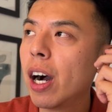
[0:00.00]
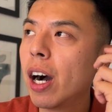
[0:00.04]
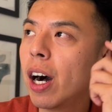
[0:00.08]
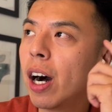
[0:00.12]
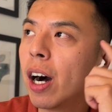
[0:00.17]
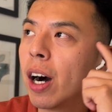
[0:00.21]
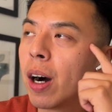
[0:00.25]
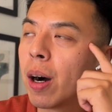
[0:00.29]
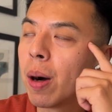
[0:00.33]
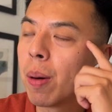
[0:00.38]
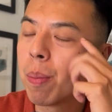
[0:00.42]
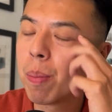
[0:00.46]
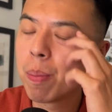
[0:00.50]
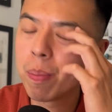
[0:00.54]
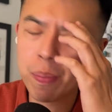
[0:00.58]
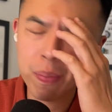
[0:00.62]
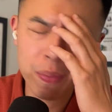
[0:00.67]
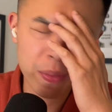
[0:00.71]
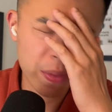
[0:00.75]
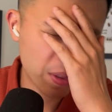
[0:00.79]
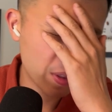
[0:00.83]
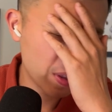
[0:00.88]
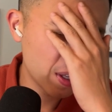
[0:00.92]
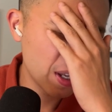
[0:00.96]
Um,
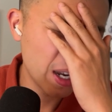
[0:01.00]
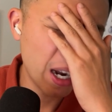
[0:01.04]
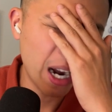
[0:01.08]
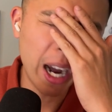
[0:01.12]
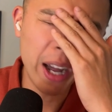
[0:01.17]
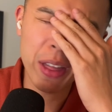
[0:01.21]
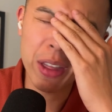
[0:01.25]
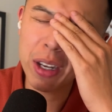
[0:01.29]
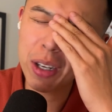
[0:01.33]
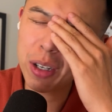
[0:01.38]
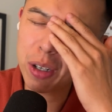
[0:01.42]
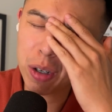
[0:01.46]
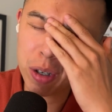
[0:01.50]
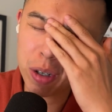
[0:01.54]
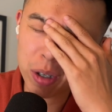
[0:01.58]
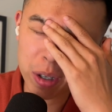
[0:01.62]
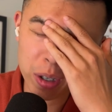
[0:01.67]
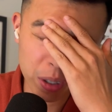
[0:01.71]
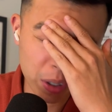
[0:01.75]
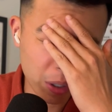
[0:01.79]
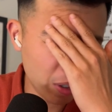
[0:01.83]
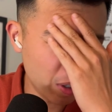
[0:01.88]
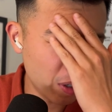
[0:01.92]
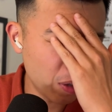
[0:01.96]
I think
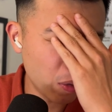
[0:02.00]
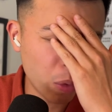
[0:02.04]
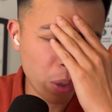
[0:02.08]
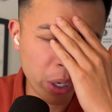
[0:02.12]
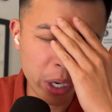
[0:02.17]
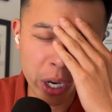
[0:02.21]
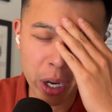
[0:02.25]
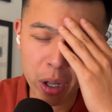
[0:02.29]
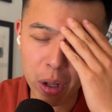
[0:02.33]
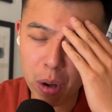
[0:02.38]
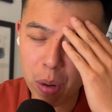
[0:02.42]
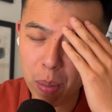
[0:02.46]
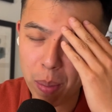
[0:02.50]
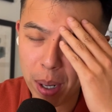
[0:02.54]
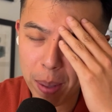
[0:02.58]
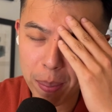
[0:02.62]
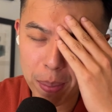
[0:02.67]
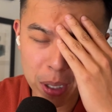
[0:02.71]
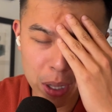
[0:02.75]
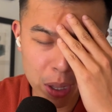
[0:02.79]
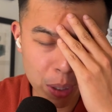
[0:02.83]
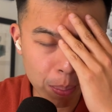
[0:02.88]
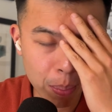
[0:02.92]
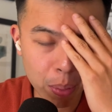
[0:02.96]
your Workello might
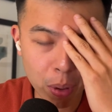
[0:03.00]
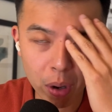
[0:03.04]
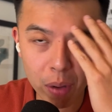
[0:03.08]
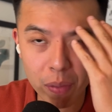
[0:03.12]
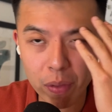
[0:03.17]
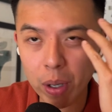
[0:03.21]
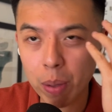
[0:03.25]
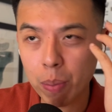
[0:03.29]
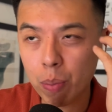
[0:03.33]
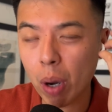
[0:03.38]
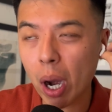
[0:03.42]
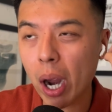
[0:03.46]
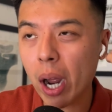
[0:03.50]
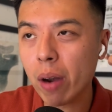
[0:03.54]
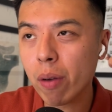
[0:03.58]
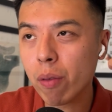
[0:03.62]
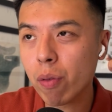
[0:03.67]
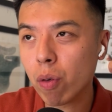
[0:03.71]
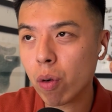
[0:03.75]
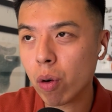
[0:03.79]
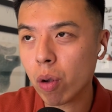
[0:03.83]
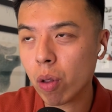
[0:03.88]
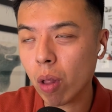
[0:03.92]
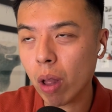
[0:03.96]
be the perfect brand
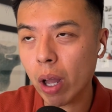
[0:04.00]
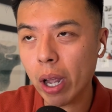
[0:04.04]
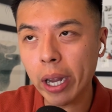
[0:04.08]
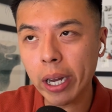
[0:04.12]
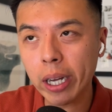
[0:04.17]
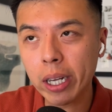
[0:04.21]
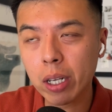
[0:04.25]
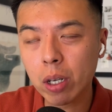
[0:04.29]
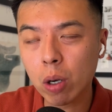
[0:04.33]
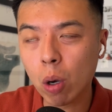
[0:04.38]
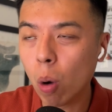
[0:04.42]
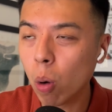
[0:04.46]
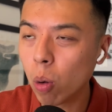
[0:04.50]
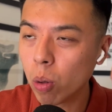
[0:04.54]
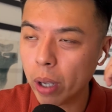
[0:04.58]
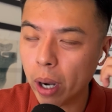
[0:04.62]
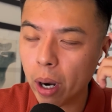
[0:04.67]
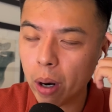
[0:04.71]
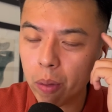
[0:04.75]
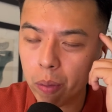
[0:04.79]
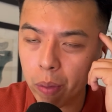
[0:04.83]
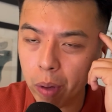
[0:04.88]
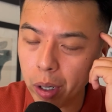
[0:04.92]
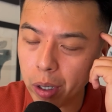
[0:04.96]
for like cold
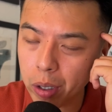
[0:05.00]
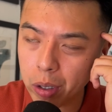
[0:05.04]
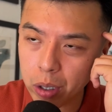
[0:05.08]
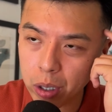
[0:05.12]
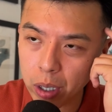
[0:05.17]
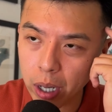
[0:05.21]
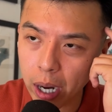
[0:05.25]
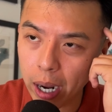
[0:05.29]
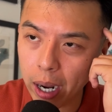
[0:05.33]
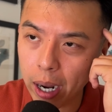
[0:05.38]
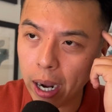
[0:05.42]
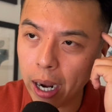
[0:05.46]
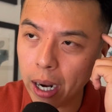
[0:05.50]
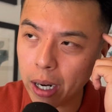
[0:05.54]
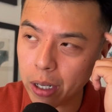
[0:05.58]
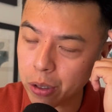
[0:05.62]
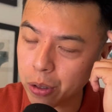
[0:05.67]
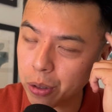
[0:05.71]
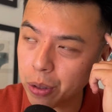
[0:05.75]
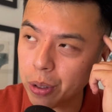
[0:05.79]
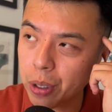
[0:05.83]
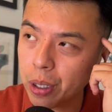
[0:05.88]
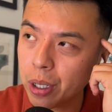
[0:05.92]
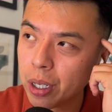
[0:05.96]
outreach,
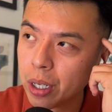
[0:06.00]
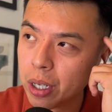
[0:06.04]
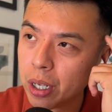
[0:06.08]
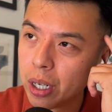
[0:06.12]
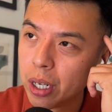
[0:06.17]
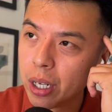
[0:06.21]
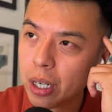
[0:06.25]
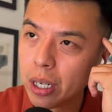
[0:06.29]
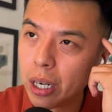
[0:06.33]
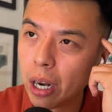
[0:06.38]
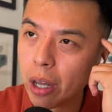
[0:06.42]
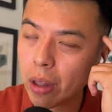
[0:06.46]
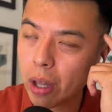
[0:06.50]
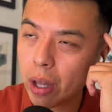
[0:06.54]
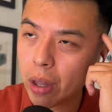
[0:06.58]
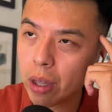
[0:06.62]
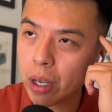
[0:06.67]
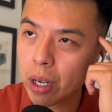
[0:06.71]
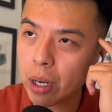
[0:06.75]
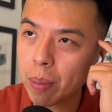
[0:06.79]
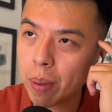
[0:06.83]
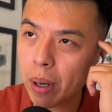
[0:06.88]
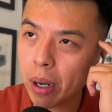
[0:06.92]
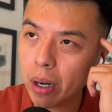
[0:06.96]
actually, now that I
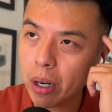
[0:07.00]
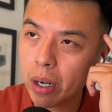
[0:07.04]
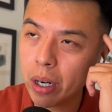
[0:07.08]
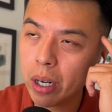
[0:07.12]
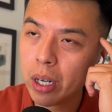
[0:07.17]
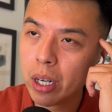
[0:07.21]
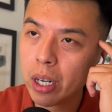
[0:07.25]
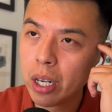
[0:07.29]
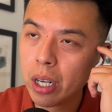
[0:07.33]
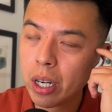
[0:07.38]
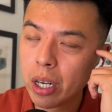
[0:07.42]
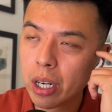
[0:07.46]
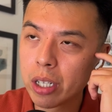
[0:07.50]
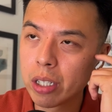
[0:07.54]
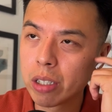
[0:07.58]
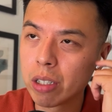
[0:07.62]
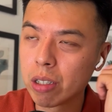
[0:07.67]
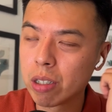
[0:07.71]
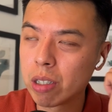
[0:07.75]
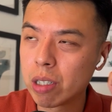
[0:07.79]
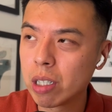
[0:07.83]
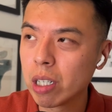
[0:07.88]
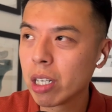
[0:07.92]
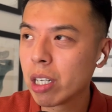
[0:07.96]
think about it. Because
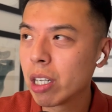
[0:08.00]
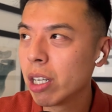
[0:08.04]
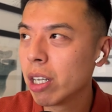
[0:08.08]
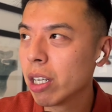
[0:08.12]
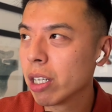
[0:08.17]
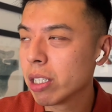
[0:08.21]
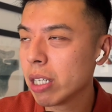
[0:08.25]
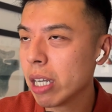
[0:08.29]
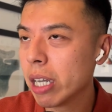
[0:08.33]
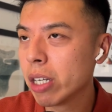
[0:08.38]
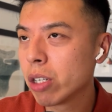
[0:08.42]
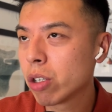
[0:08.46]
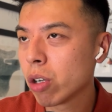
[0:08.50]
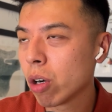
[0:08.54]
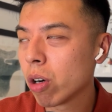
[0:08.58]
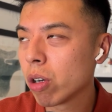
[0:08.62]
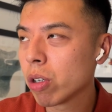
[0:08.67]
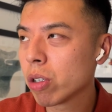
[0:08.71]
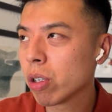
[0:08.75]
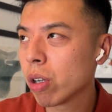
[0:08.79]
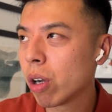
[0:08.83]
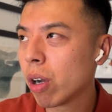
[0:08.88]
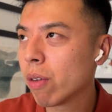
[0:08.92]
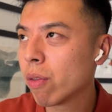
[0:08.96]
it's sticky, it's HR
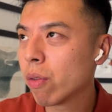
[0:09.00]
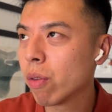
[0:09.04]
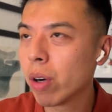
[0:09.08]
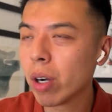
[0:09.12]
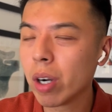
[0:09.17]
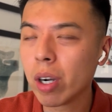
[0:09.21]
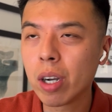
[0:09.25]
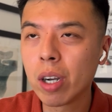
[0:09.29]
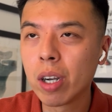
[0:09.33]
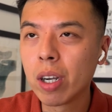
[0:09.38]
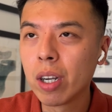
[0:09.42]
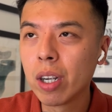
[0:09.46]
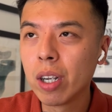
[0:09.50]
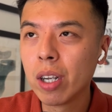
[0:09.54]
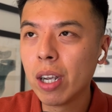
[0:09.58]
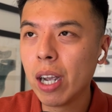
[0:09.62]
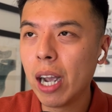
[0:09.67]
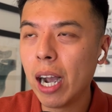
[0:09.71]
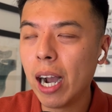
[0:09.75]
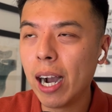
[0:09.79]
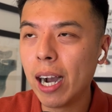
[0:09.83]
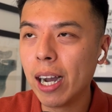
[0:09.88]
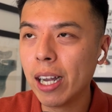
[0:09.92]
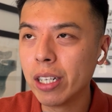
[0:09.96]
software,
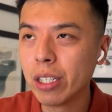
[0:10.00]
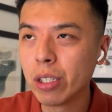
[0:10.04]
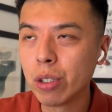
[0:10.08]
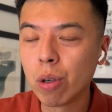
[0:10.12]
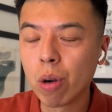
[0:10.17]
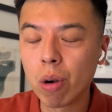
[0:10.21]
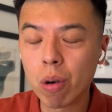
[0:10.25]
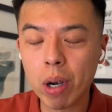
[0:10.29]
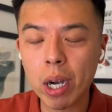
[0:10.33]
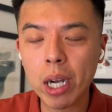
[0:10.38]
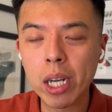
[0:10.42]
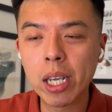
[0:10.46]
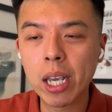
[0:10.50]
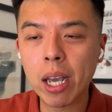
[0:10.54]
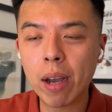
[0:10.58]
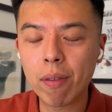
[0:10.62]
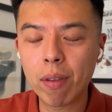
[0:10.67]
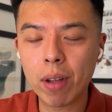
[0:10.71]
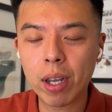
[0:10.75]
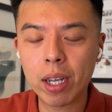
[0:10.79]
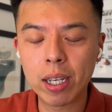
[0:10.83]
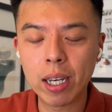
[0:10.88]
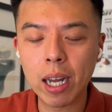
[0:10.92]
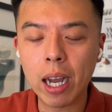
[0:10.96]
and you already have
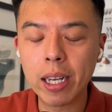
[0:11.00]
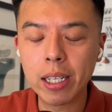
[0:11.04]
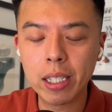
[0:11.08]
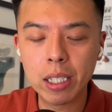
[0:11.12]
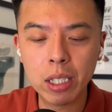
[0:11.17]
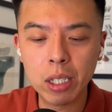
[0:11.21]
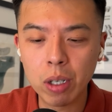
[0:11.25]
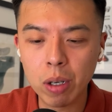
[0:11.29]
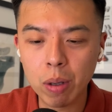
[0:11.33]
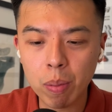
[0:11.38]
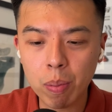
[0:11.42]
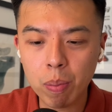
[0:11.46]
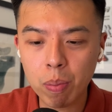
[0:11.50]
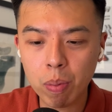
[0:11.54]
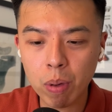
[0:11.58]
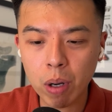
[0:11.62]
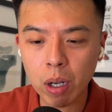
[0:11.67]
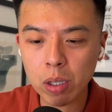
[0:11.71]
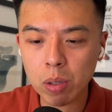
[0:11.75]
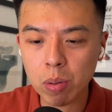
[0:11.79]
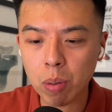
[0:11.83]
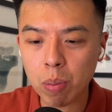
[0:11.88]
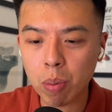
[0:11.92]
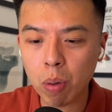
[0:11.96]
like an ideal
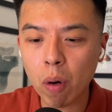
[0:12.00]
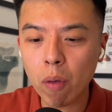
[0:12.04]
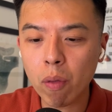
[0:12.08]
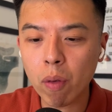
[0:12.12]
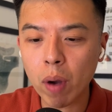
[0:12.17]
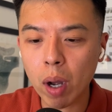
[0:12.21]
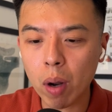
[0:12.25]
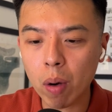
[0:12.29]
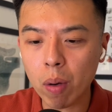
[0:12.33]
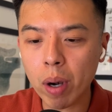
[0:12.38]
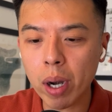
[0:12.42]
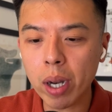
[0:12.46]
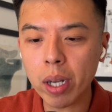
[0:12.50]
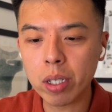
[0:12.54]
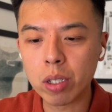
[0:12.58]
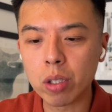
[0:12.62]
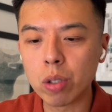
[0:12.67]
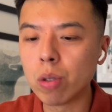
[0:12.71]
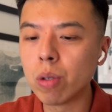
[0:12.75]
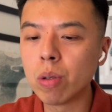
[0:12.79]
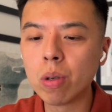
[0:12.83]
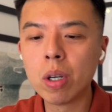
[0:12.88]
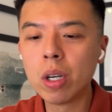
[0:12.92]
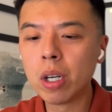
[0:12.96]
customer profile, right? Do
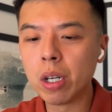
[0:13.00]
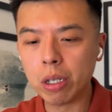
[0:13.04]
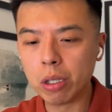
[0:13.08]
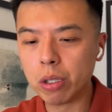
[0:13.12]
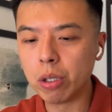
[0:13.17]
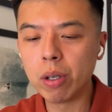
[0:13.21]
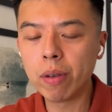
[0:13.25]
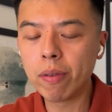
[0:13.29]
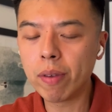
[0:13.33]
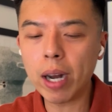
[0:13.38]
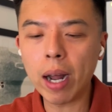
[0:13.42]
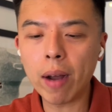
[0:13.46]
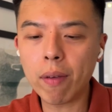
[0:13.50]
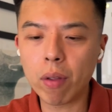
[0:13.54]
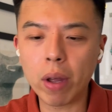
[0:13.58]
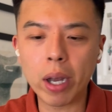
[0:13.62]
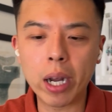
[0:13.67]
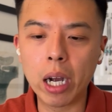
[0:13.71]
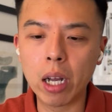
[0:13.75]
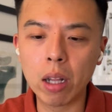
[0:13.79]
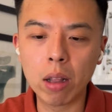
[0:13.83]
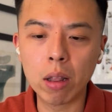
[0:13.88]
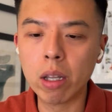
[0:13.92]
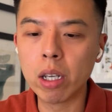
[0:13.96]
you even have
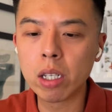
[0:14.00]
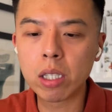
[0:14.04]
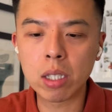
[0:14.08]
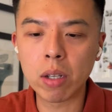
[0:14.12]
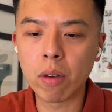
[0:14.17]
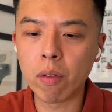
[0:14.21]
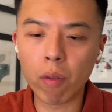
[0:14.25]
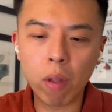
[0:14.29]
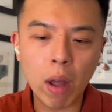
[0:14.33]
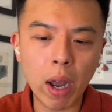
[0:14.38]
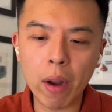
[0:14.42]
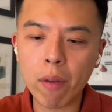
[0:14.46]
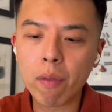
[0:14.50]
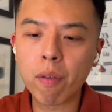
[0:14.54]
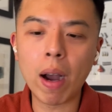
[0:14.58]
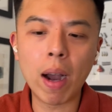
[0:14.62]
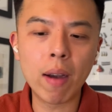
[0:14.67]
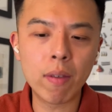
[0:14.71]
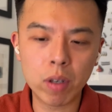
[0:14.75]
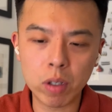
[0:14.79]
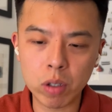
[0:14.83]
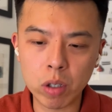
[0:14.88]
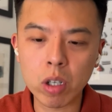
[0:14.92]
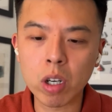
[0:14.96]
like a list of like
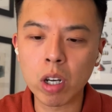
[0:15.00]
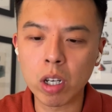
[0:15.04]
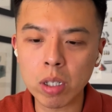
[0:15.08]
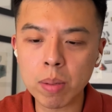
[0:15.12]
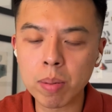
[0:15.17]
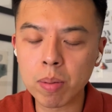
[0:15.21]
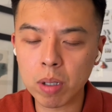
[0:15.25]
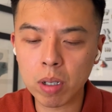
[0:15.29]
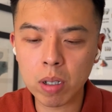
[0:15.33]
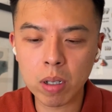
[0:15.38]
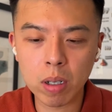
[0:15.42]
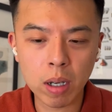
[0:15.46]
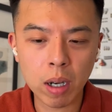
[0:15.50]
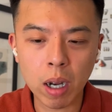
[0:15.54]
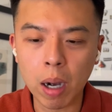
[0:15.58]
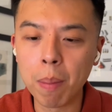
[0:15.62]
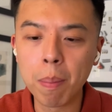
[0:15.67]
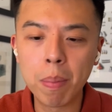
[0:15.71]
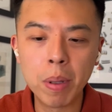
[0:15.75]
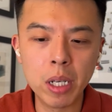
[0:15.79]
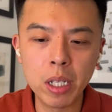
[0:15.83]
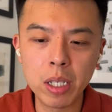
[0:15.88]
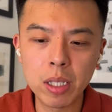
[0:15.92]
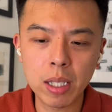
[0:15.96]
500
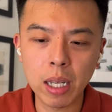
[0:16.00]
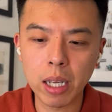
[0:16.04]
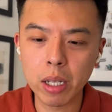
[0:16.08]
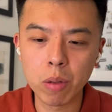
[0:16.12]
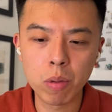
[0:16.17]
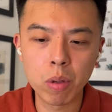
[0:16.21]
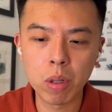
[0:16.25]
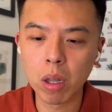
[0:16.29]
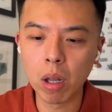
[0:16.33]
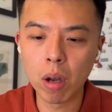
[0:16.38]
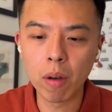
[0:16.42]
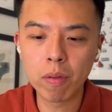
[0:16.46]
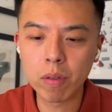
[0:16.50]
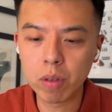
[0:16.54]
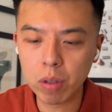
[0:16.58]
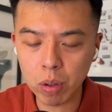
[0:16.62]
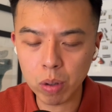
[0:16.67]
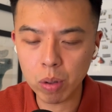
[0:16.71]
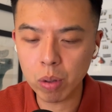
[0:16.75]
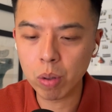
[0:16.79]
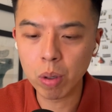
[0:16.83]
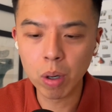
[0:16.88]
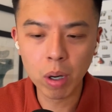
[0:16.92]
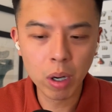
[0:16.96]
companies that you would love
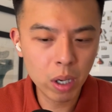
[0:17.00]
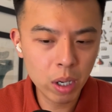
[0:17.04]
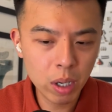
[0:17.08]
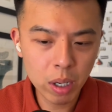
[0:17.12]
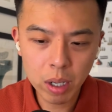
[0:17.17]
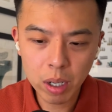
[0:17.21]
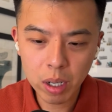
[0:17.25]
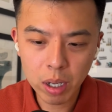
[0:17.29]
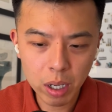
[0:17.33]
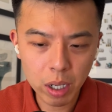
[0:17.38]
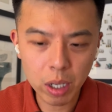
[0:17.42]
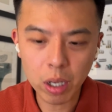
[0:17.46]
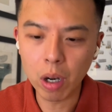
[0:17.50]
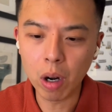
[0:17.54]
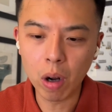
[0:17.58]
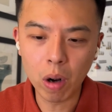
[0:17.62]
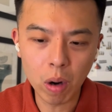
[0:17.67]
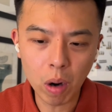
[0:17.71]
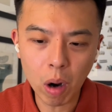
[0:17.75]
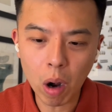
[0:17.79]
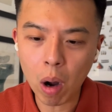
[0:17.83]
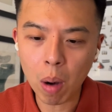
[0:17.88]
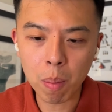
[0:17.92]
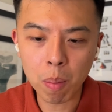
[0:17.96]
to,
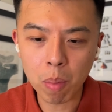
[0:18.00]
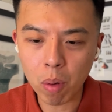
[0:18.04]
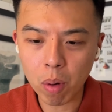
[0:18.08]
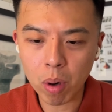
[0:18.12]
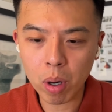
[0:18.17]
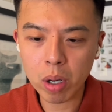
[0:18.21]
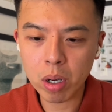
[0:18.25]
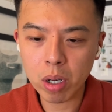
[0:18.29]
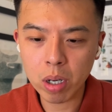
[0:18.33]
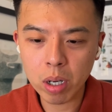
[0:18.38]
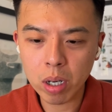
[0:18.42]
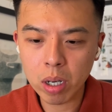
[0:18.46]
onboard?